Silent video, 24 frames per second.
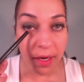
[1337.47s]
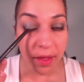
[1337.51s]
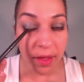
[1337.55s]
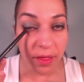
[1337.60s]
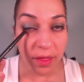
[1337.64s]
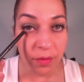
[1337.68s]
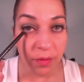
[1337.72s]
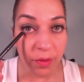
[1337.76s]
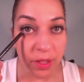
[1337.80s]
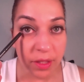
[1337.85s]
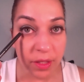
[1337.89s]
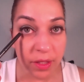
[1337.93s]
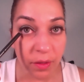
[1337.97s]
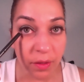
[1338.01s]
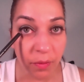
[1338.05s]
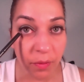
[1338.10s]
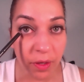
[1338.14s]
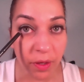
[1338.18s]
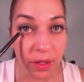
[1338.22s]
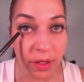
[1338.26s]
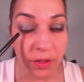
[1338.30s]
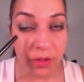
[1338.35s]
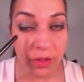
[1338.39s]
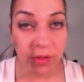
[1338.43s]
and the reason I
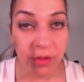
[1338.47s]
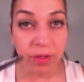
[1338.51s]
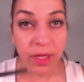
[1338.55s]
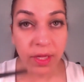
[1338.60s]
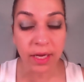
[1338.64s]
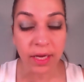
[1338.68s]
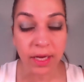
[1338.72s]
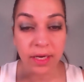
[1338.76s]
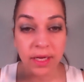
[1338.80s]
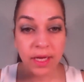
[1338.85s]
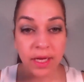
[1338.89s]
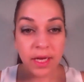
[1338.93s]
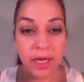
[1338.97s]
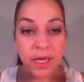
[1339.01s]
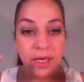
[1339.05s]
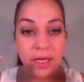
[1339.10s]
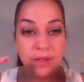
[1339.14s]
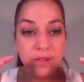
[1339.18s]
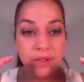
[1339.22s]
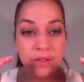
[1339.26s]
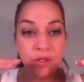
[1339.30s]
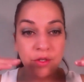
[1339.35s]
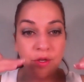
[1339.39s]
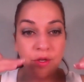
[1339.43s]
want to do that
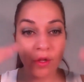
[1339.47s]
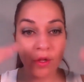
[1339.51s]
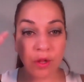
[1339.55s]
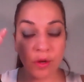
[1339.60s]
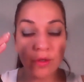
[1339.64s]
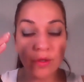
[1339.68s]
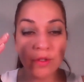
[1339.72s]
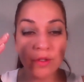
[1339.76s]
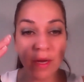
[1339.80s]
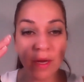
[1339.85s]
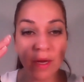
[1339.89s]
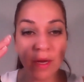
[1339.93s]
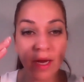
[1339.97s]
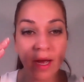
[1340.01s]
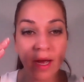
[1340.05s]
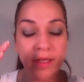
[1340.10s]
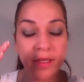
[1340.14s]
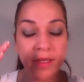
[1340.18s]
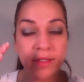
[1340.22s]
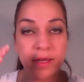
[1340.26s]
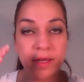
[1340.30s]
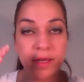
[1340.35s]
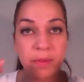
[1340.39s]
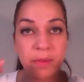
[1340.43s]
is to close my
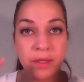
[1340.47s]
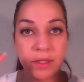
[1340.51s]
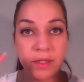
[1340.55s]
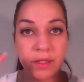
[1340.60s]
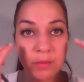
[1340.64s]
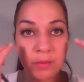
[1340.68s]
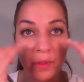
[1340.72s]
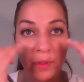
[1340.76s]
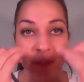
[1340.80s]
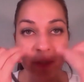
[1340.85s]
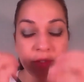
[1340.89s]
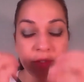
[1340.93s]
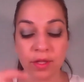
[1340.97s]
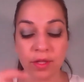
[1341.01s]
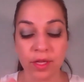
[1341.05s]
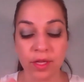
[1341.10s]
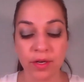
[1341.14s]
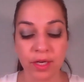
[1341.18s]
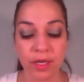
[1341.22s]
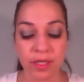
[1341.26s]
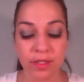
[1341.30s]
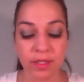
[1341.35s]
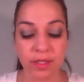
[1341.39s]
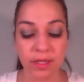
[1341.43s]
eyes up a little bit so
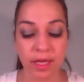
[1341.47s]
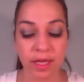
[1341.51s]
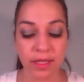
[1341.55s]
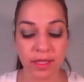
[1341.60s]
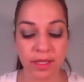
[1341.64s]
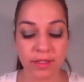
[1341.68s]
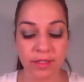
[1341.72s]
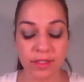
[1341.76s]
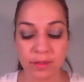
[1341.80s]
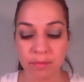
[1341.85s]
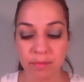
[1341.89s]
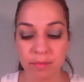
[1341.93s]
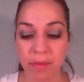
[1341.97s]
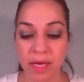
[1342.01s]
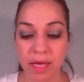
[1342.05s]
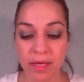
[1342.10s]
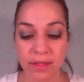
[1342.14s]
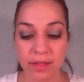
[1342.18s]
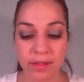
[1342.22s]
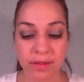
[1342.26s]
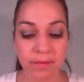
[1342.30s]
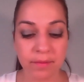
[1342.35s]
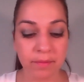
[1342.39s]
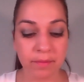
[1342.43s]
there isn't that
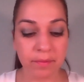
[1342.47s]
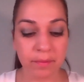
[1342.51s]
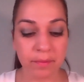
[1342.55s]
space.